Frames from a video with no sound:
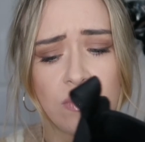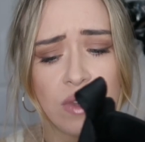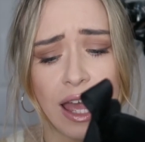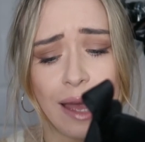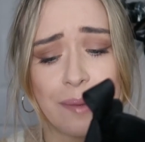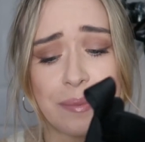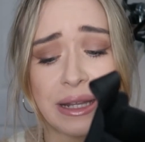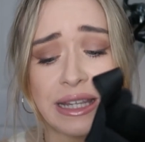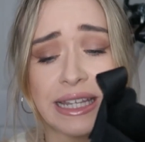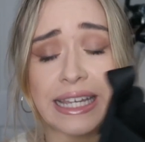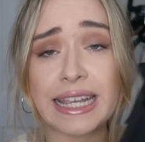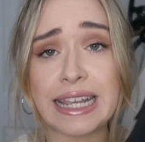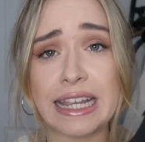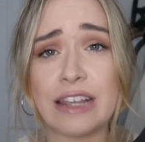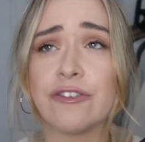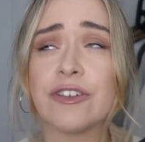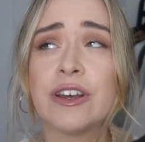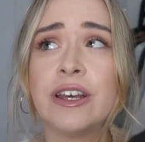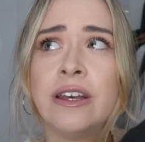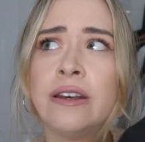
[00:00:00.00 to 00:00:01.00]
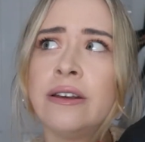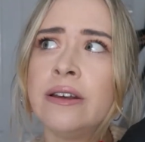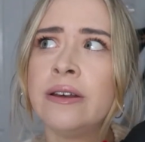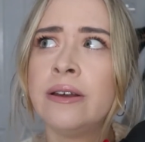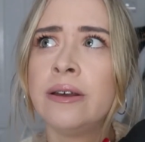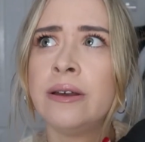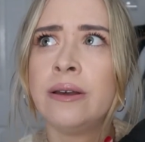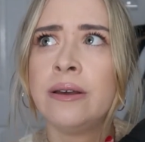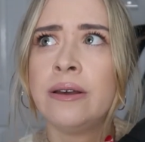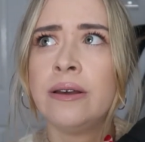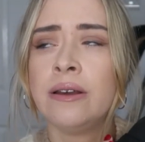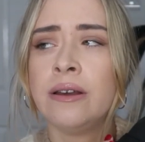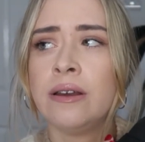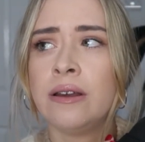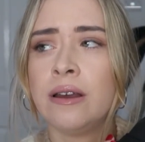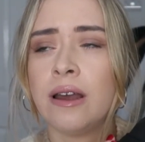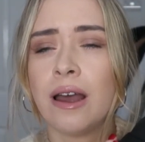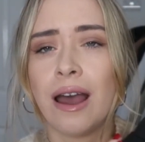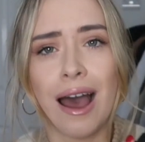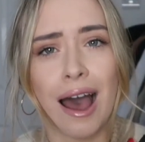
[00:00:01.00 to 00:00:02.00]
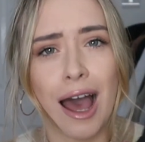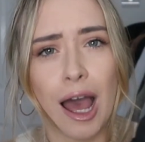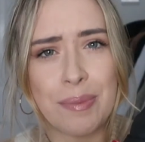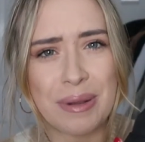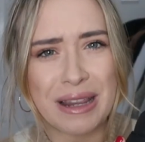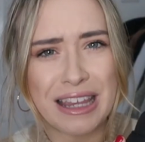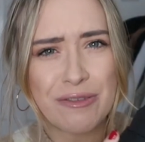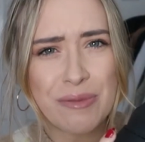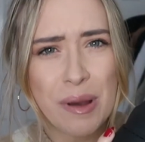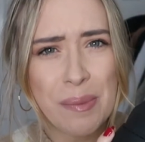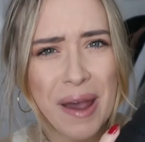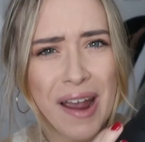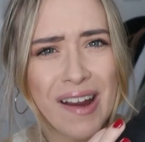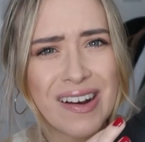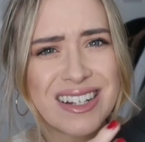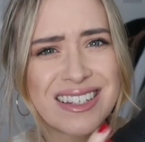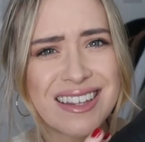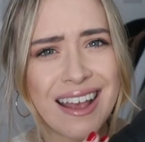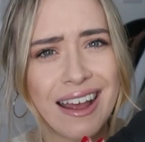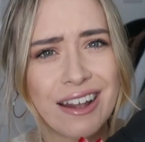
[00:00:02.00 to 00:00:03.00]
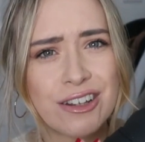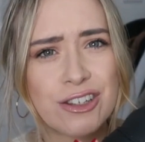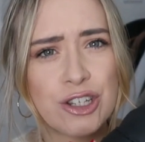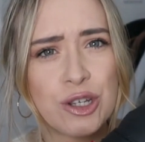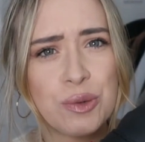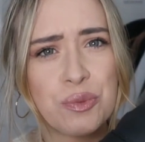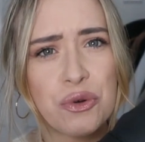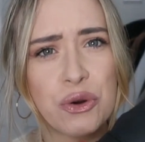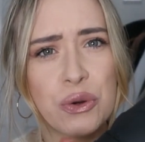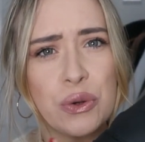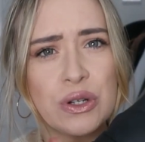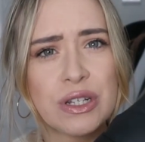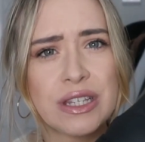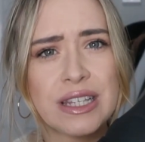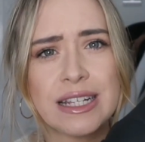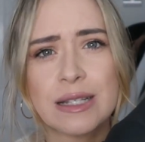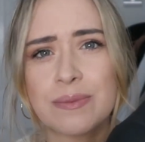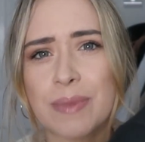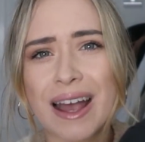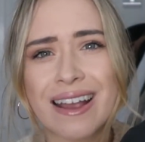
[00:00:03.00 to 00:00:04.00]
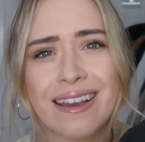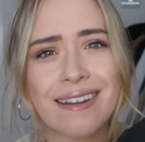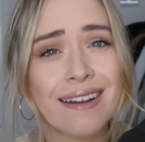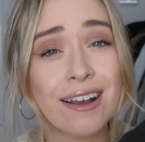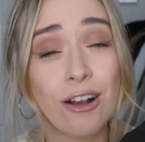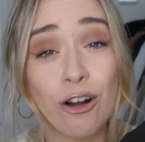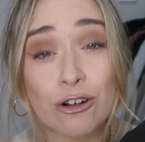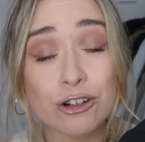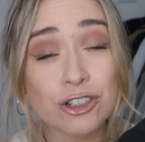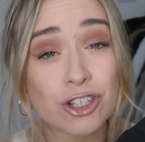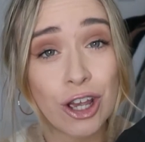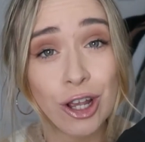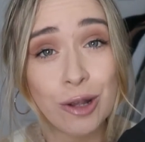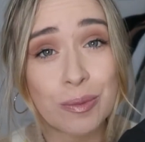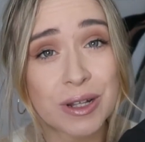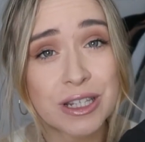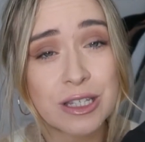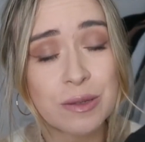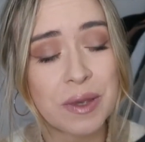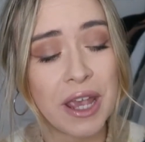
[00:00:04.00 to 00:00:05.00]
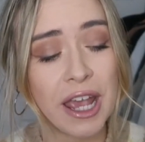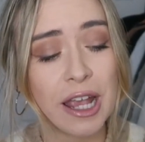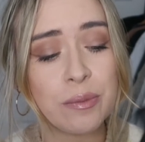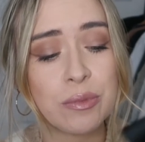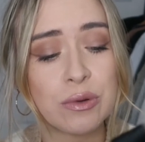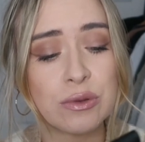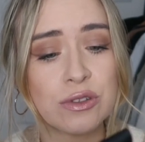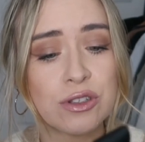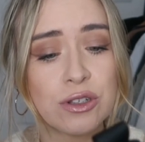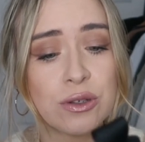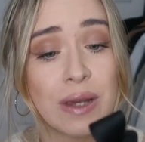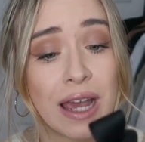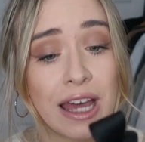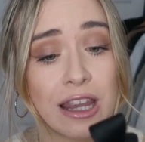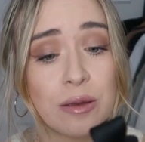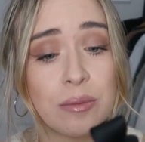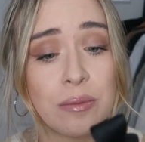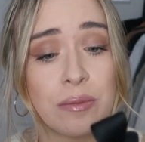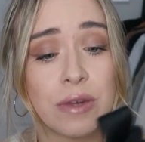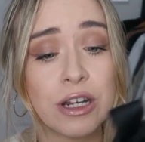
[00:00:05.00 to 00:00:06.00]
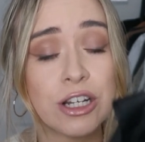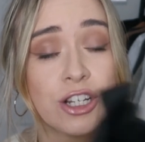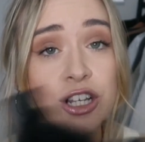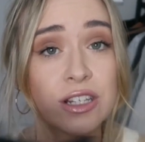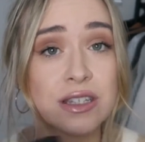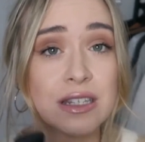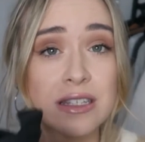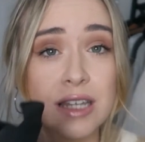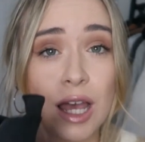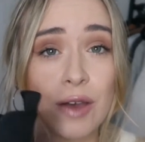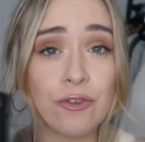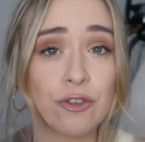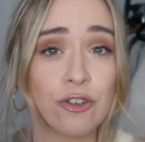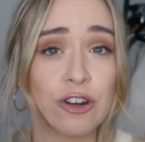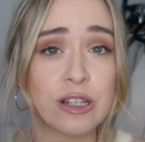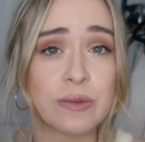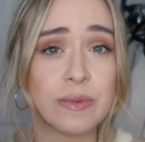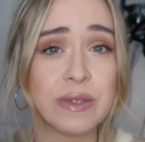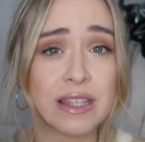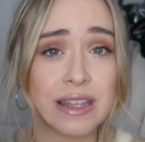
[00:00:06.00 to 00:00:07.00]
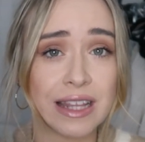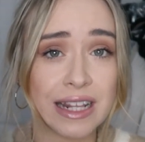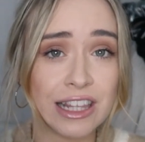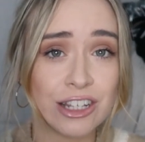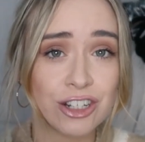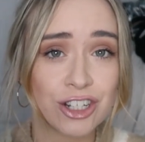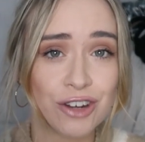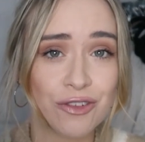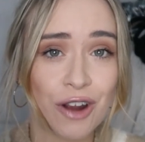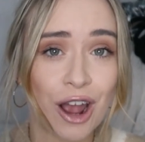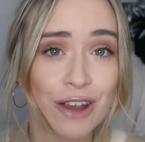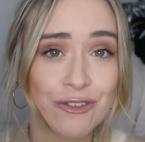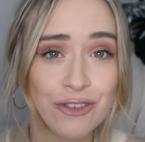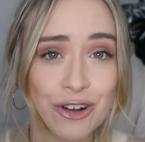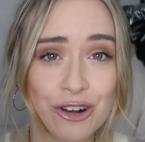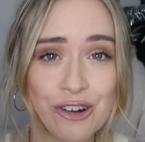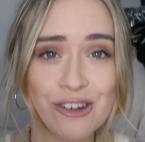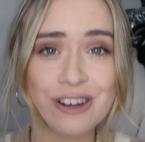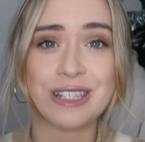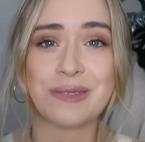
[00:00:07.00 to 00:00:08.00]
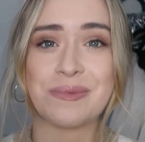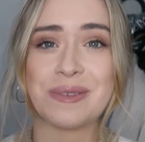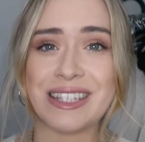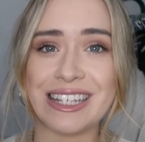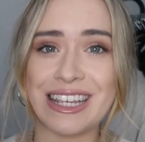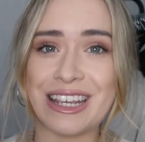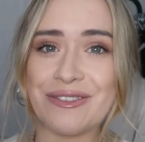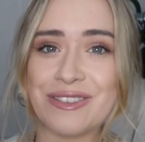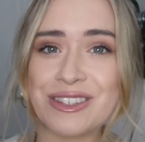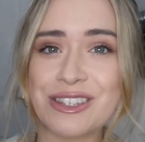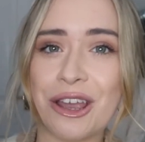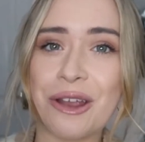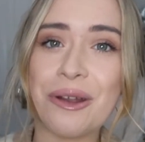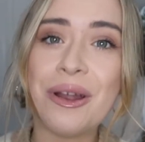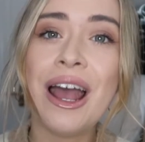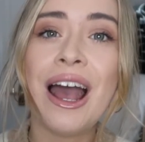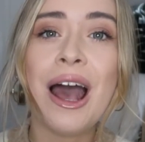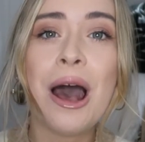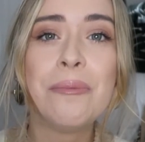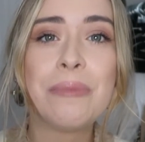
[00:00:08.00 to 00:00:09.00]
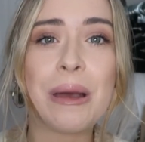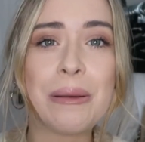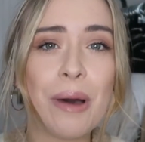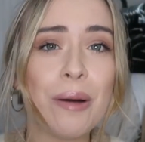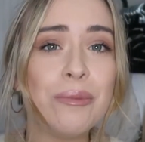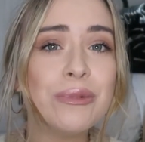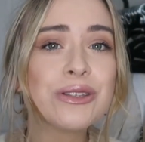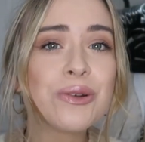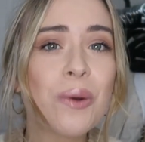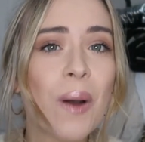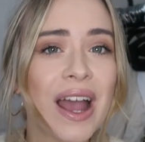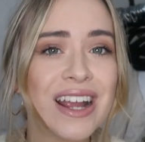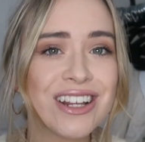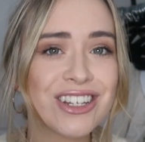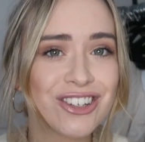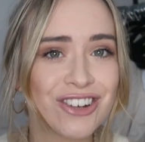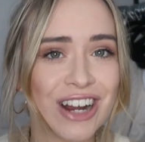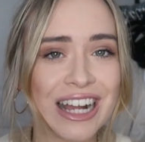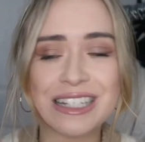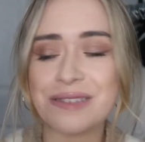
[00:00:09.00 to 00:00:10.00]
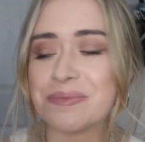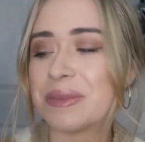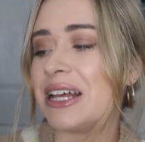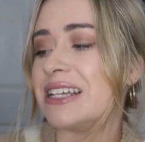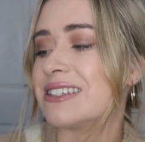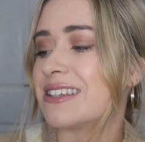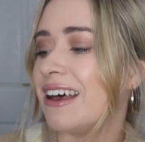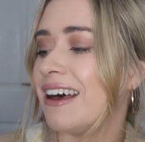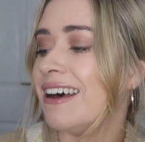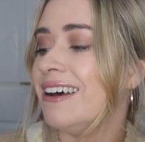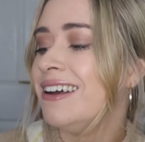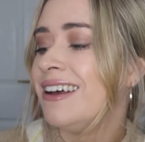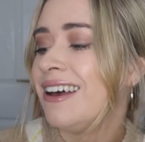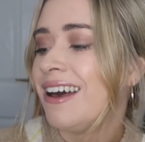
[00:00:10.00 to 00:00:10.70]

I believe my parents had to pre-order these back in like October to be able to get them just in time for Christmas, and they literally arrived on Christmas Eve, so my mum was quite stressed, bless her.